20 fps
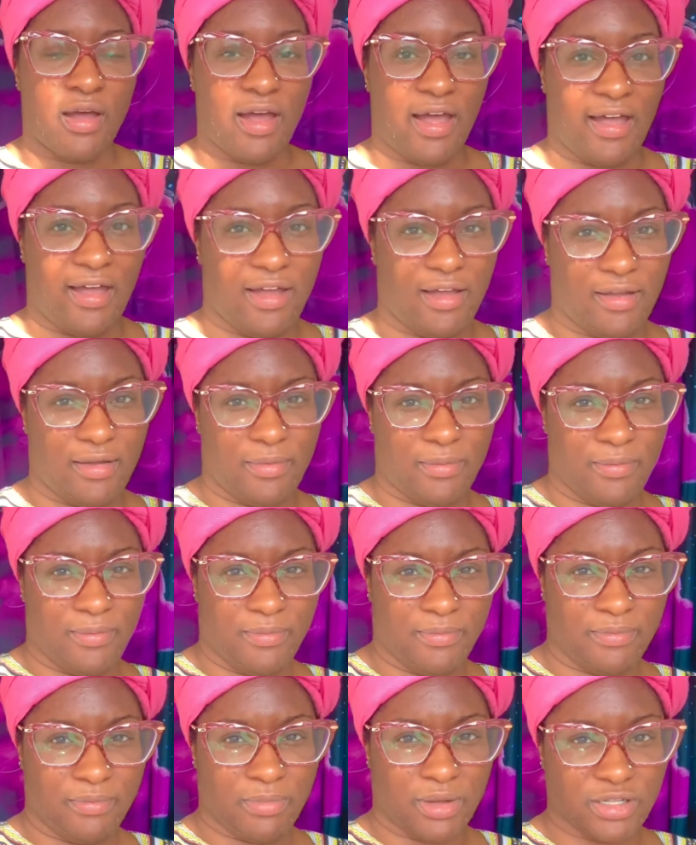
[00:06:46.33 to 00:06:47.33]

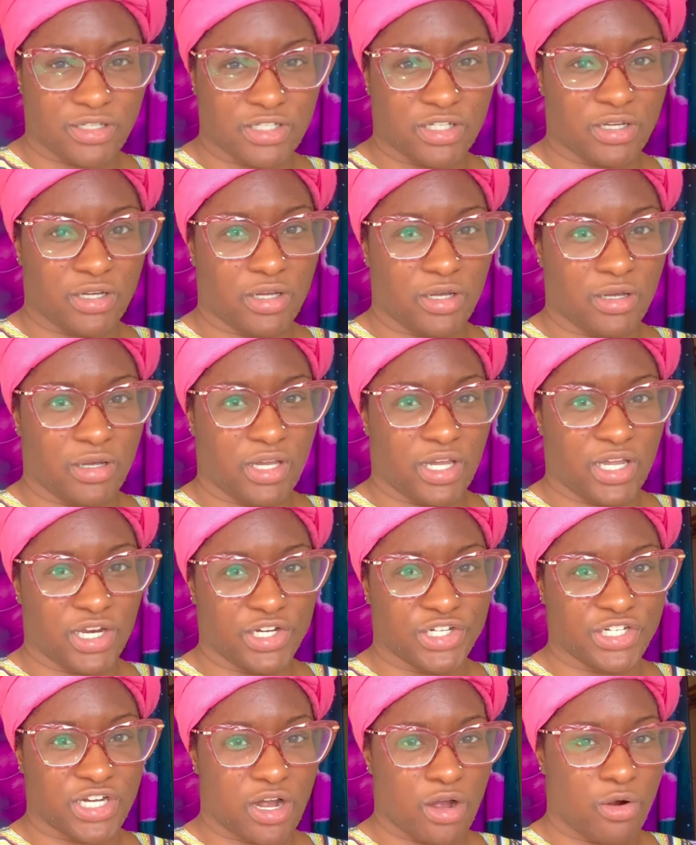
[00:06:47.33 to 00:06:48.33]
about to get in the
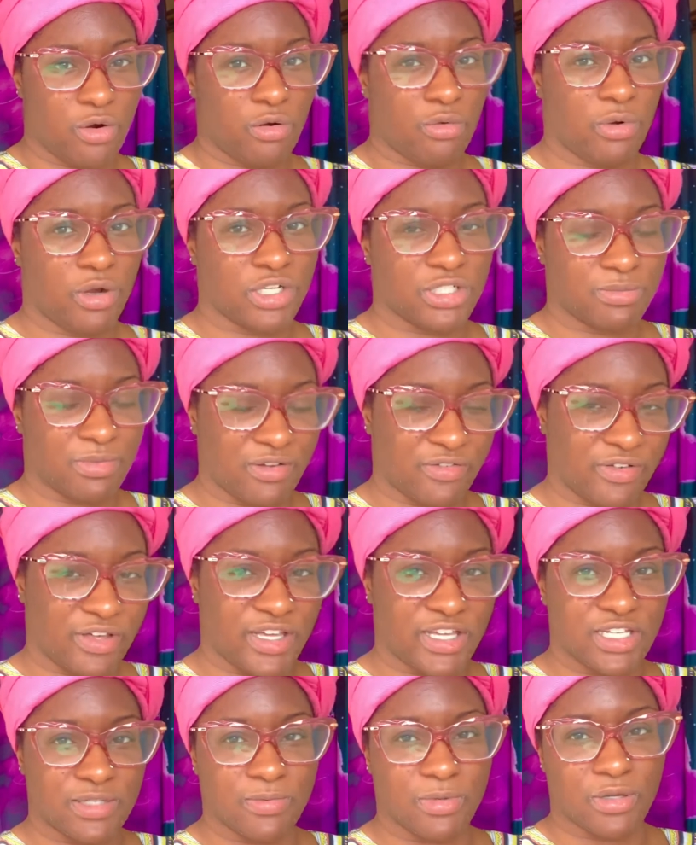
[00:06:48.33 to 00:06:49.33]
shower, wash my
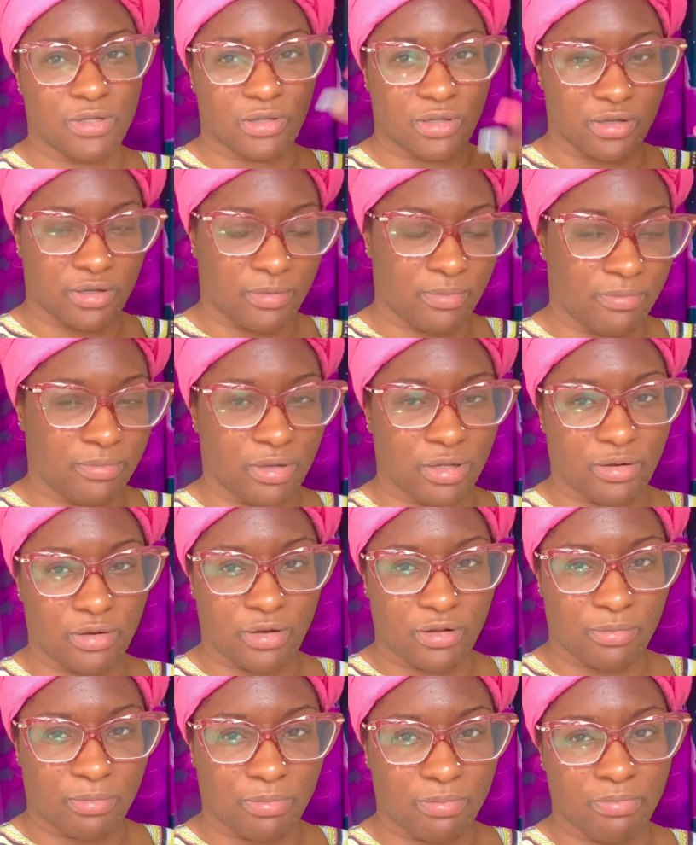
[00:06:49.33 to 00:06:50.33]
face, put the
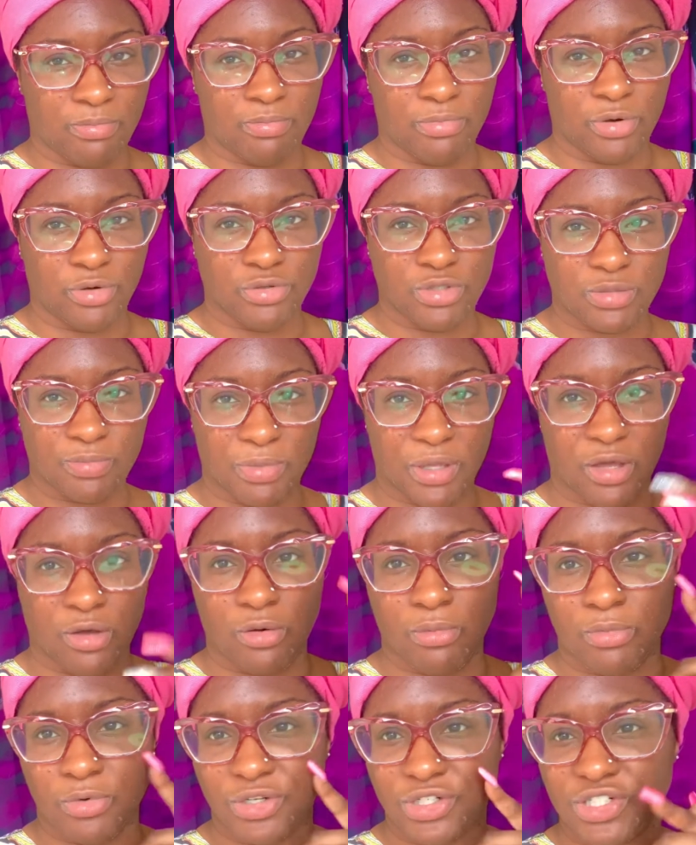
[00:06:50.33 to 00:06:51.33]
post-peel
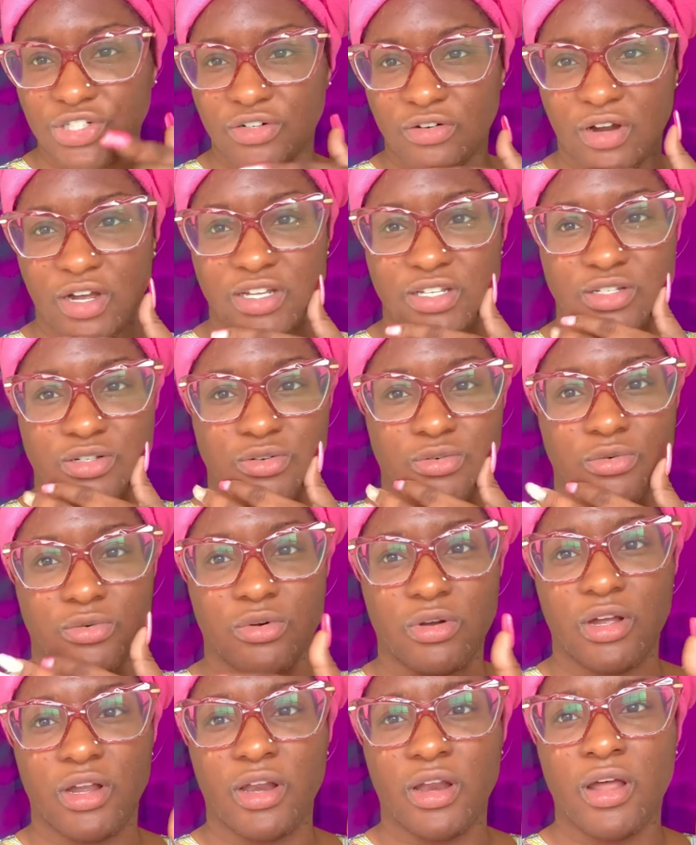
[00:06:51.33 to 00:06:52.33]
moisturizer
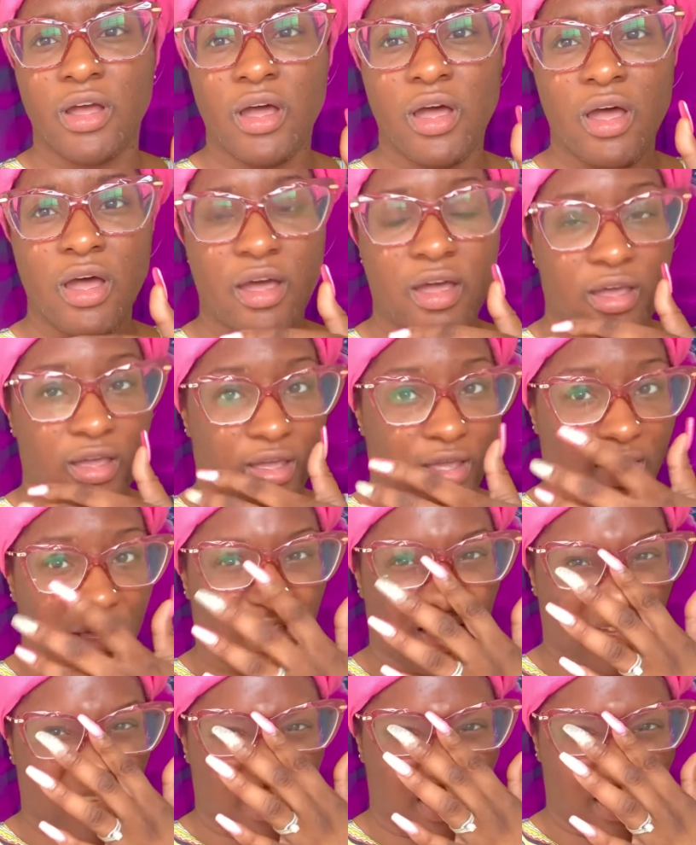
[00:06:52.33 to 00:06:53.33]
on,
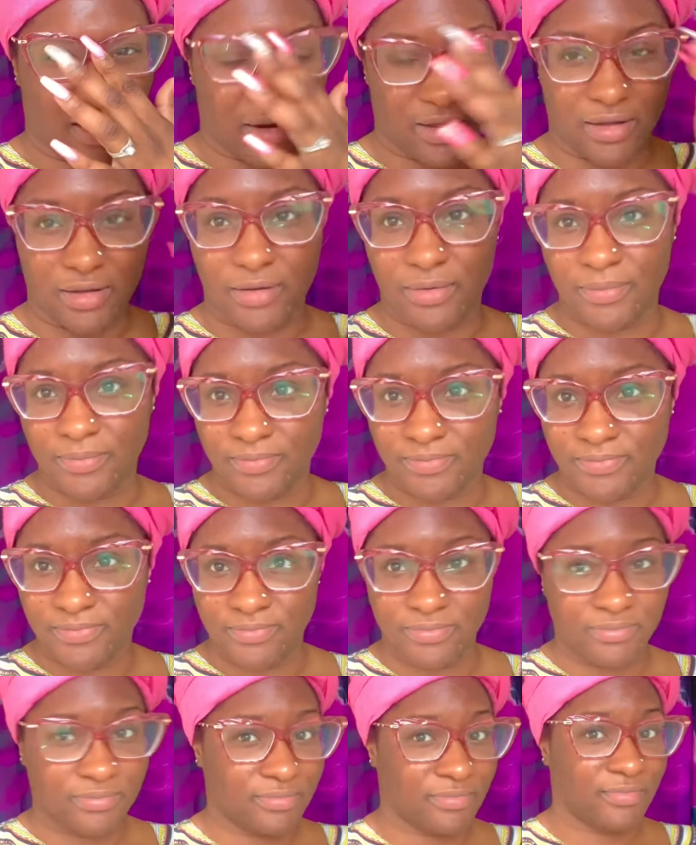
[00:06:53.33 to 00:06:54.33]
and
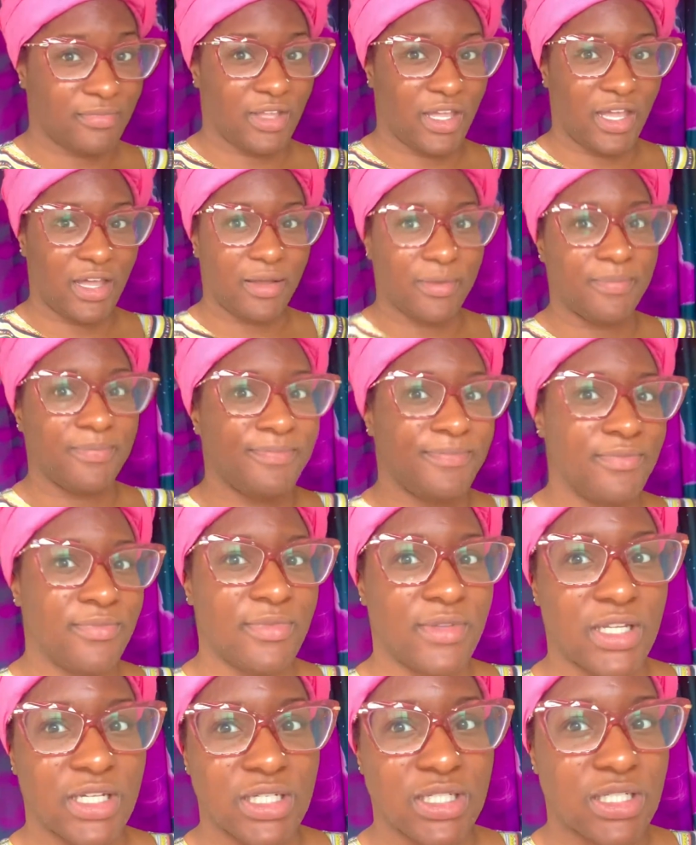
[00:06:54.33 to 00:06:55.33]
yeah,
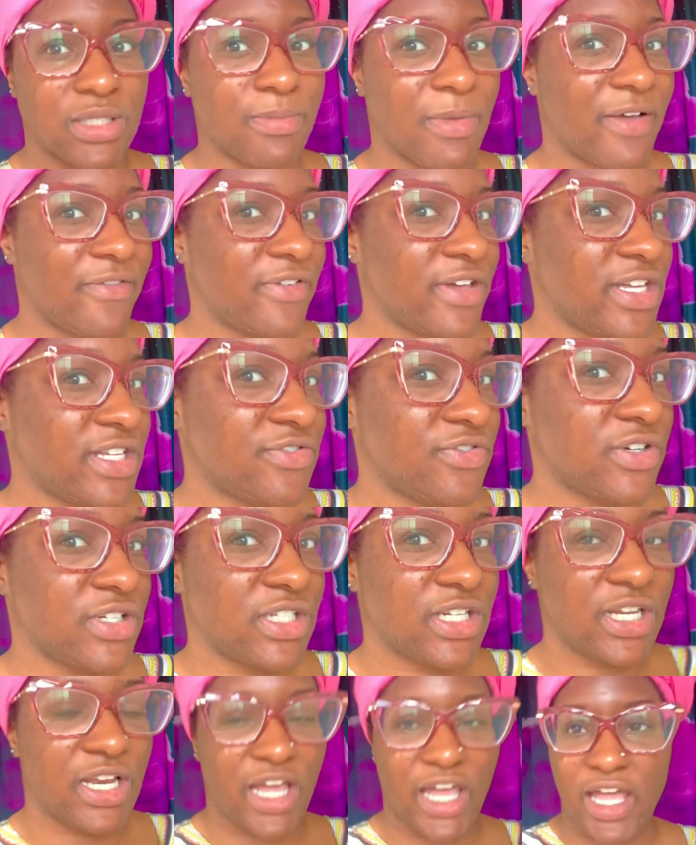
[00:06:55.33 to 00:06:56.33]
this is my face for
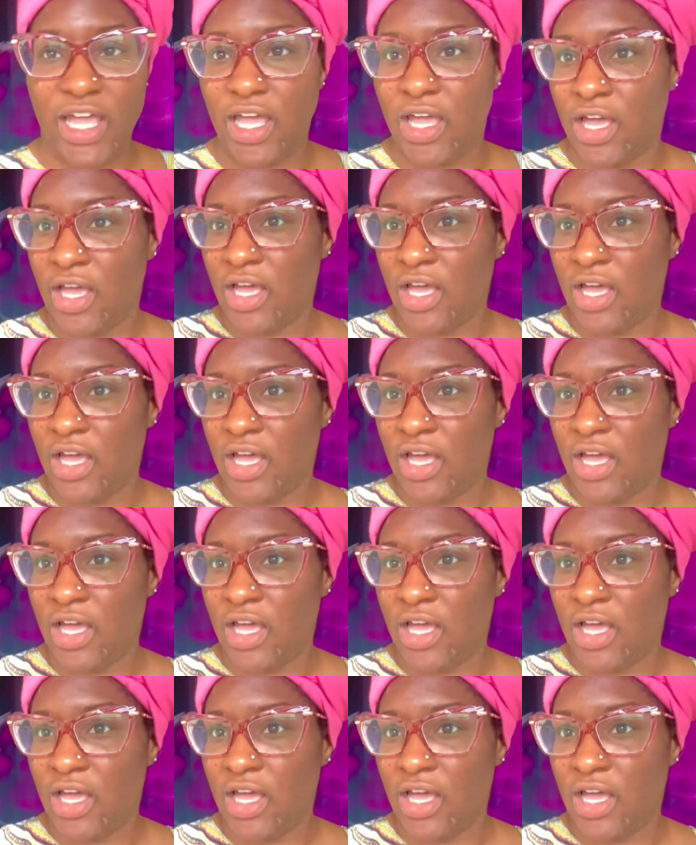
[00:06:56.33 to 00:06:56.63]
today.